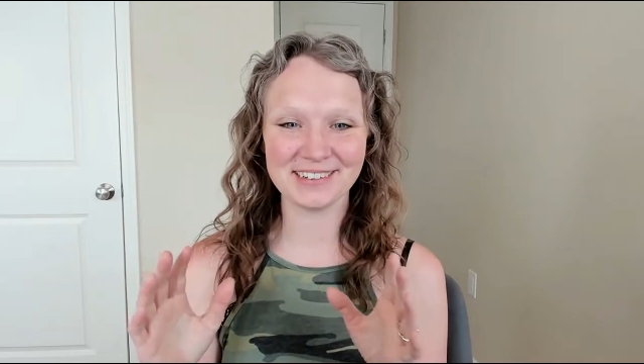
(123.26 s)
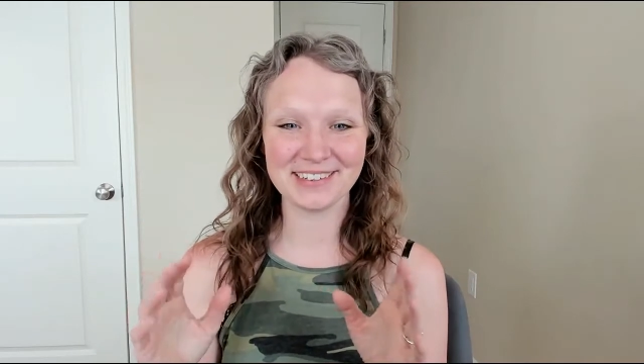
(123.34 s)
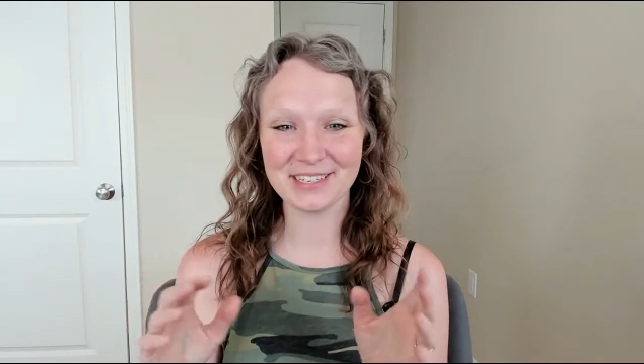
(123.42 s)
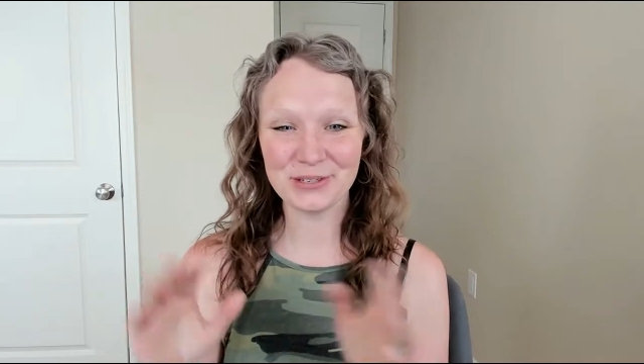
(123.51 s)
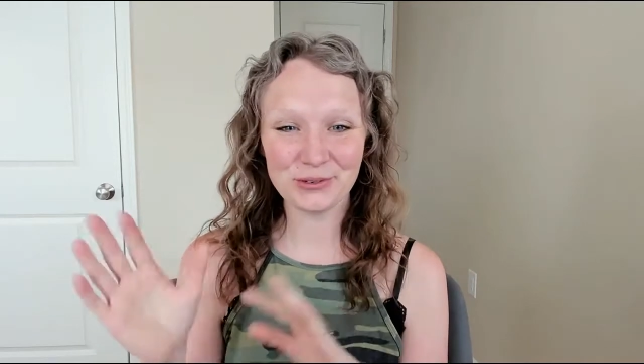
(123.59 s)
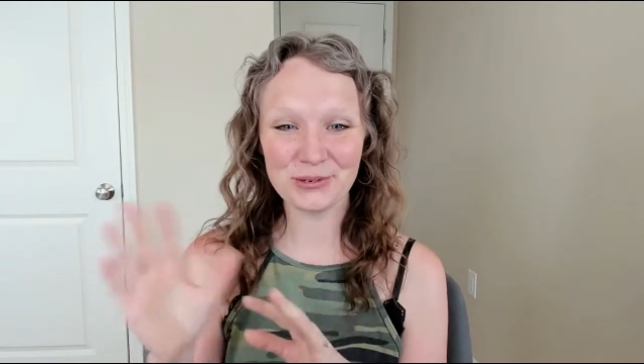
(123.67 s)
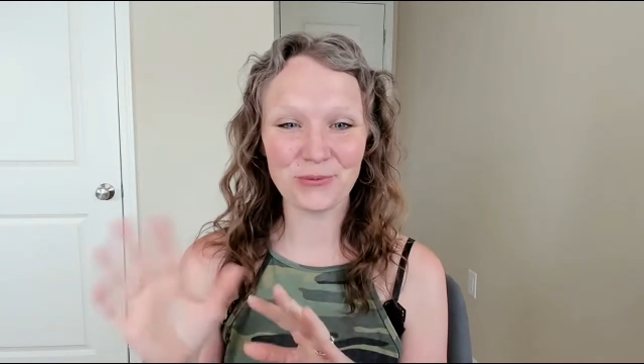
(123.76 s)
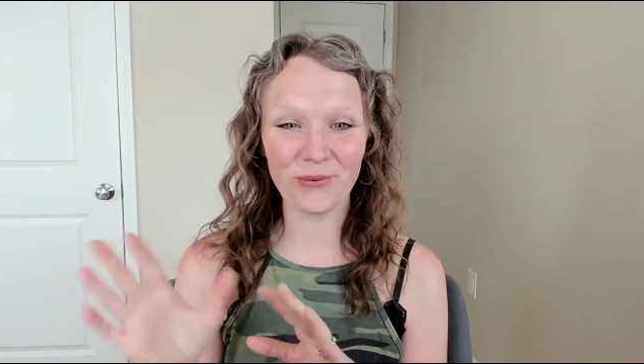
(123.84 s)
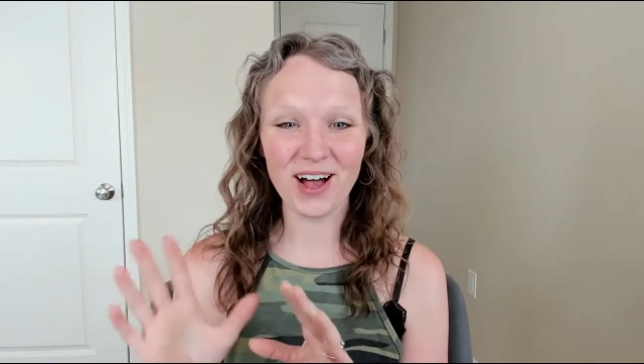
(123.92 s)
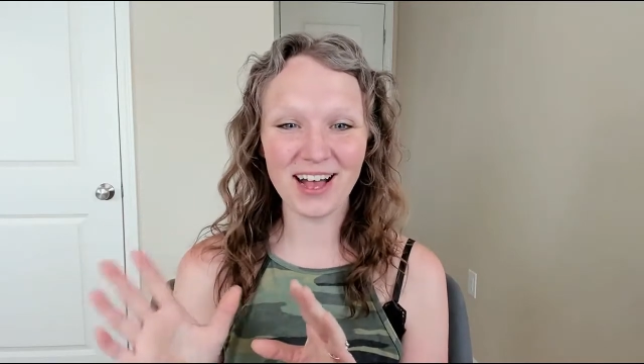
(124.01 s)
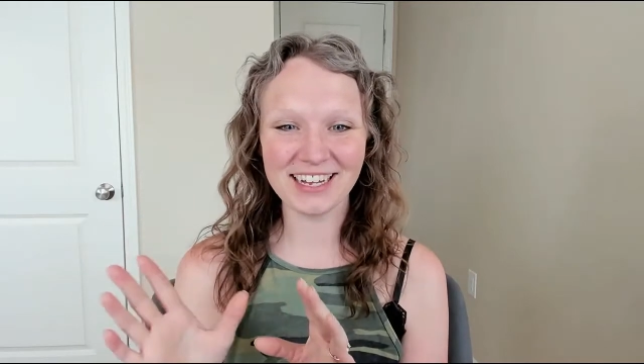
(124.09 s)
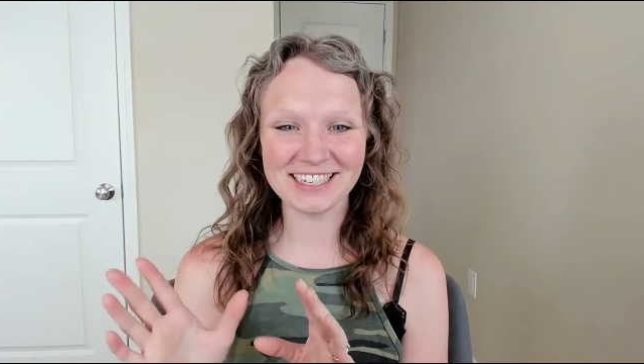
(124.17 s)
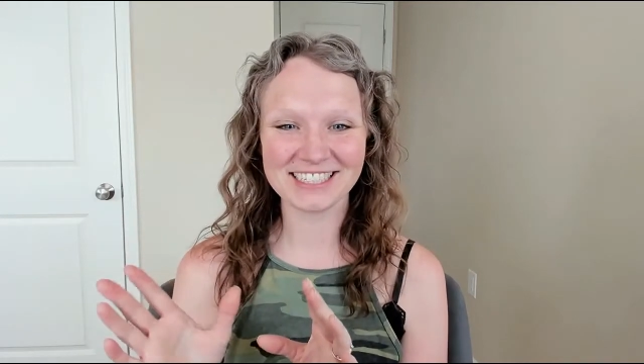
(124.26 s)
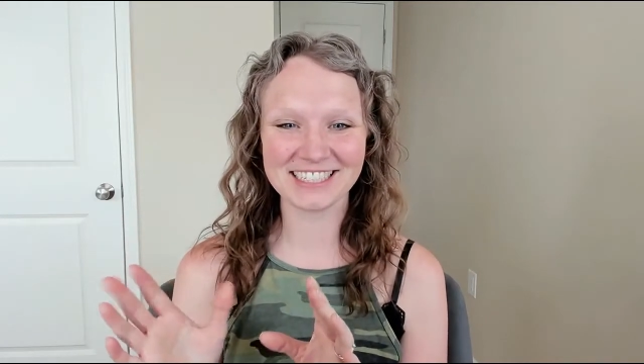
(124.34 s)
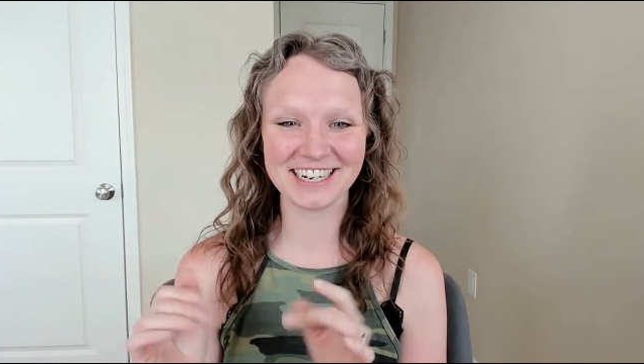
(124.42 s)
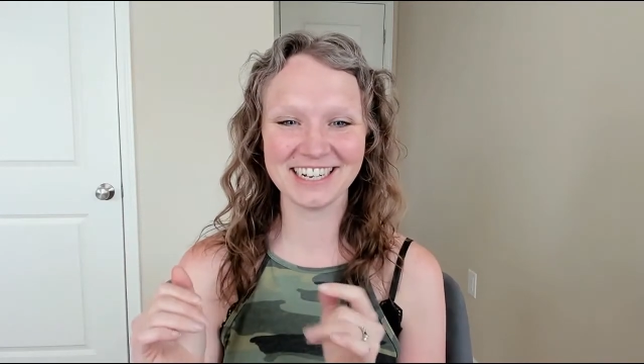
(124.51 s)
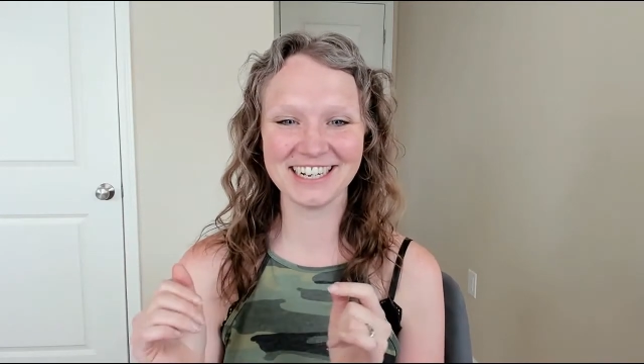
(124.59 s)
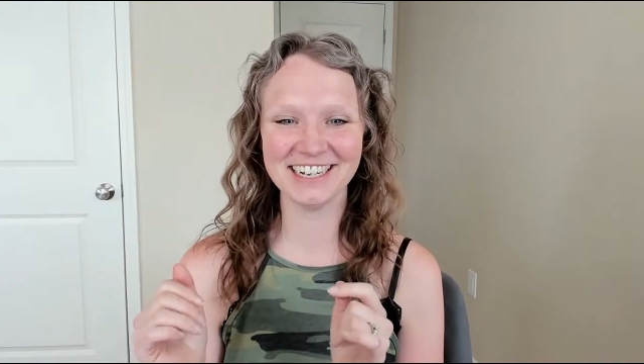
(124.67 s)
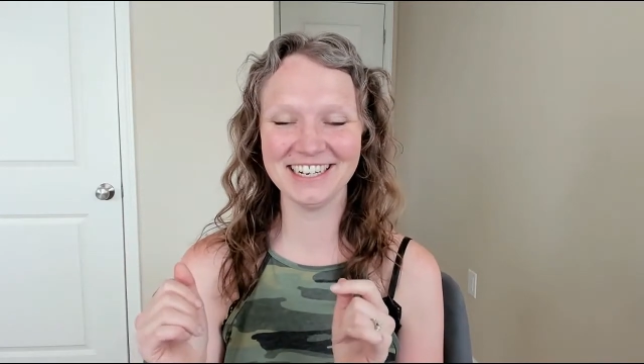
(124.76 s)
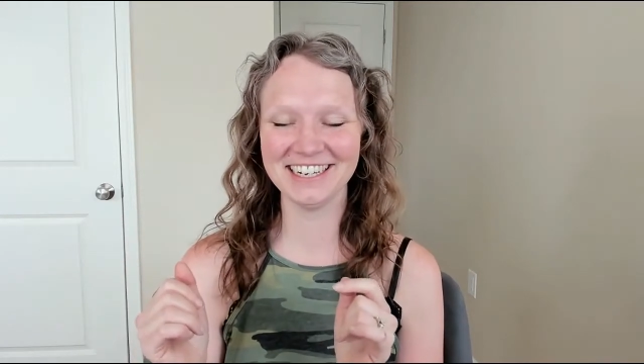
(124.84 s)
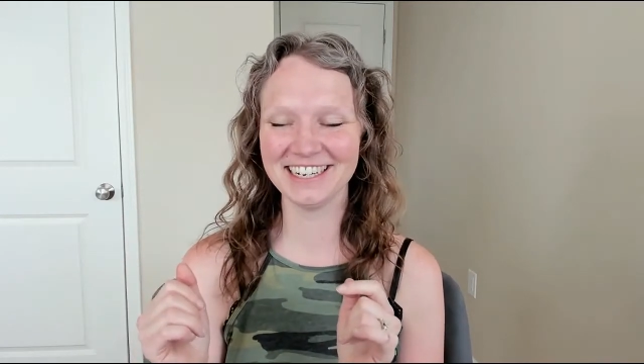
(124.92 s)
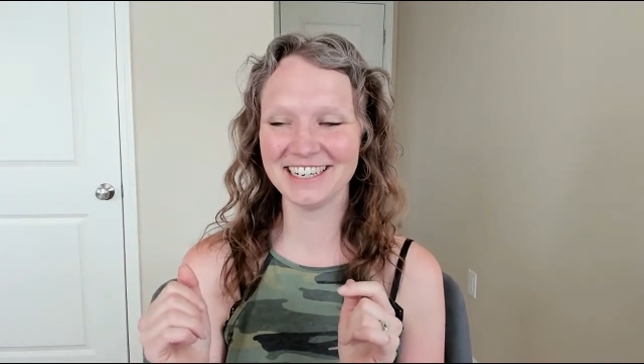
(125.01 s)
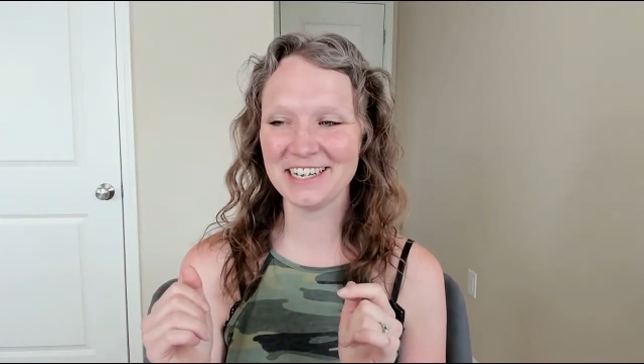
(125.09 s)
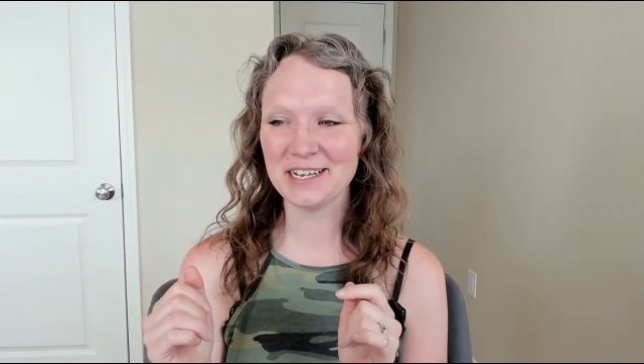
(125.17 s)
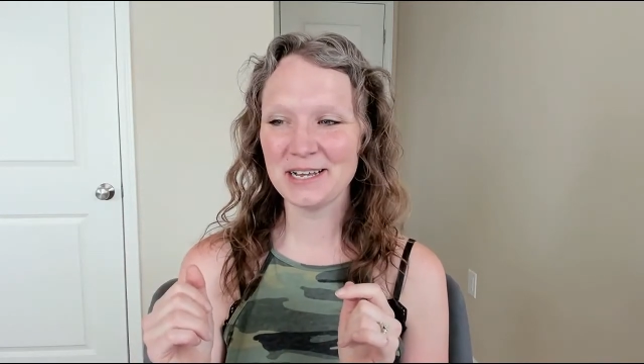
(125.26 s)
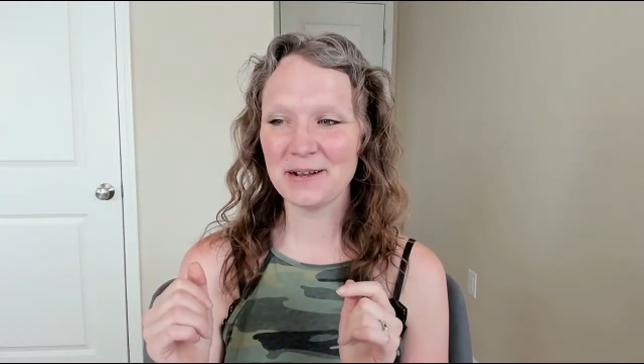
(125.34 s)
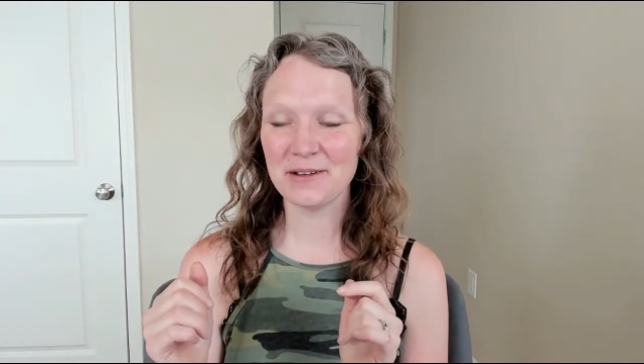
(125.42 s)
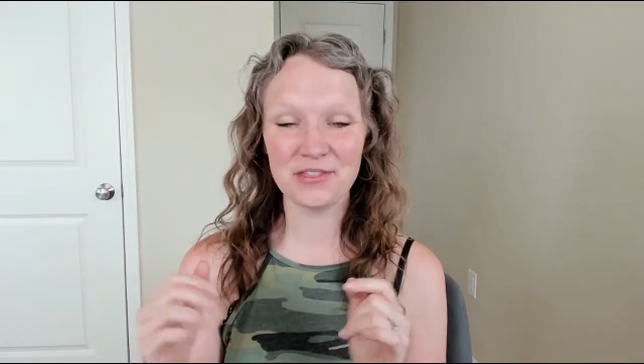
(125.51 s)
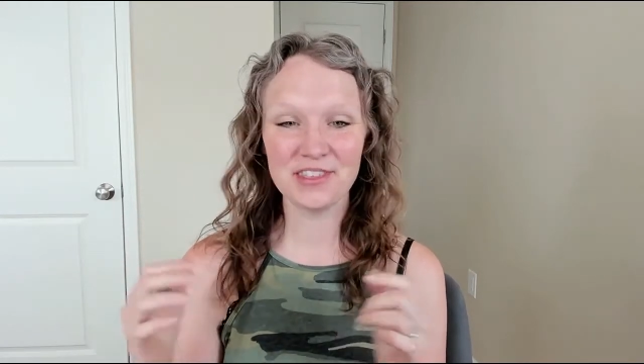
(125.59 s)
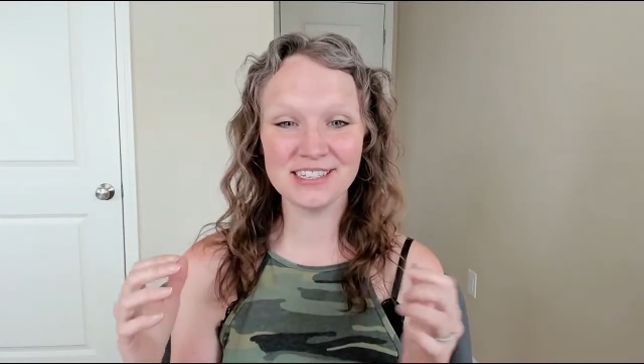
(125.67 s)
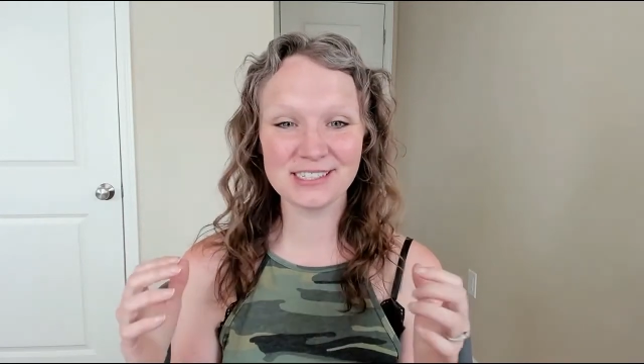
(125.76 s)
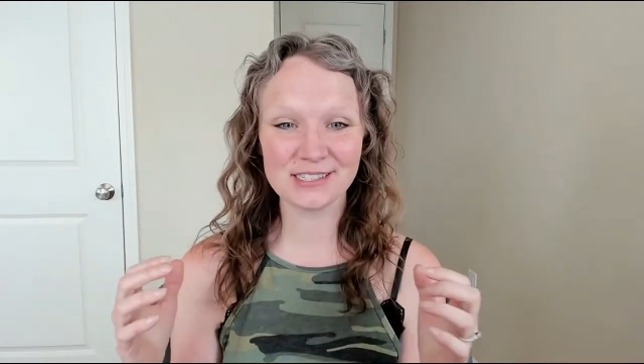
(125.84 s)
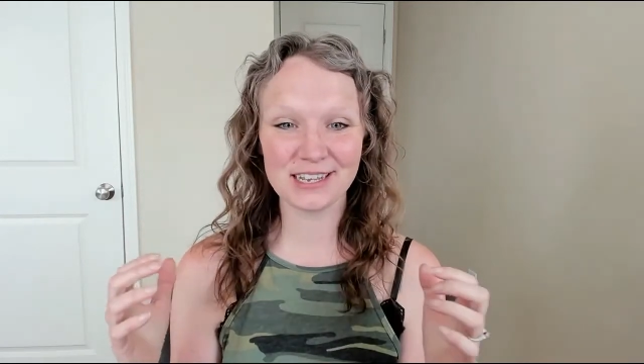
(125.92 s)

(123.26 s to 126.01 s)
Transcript: that you could wash. This